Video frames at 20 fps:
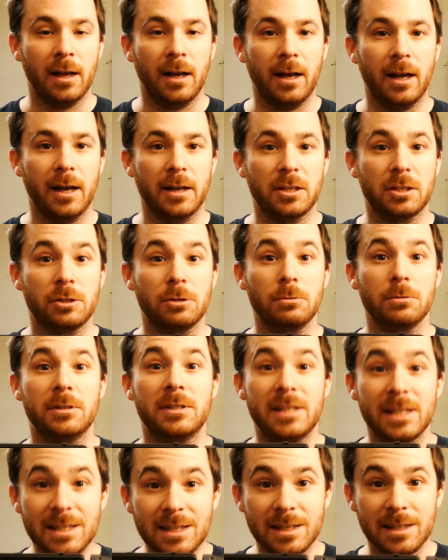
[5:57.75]
To
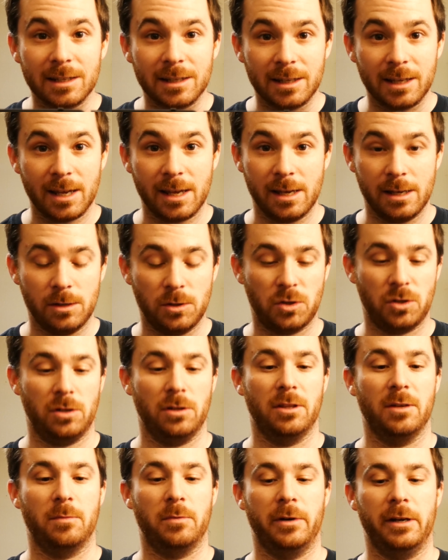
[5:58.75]

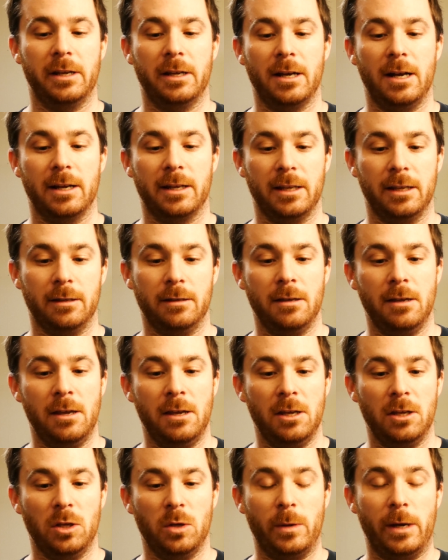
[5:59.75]
disengage the pre-cocking,
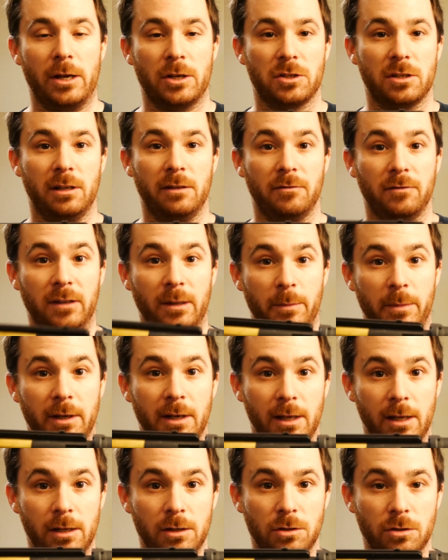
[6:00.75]
you actually flip
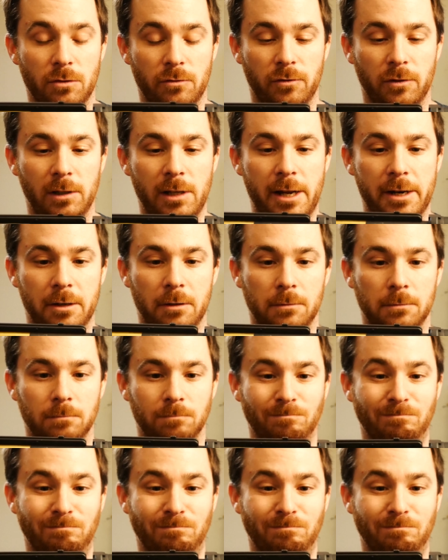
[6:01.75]
it into full auto.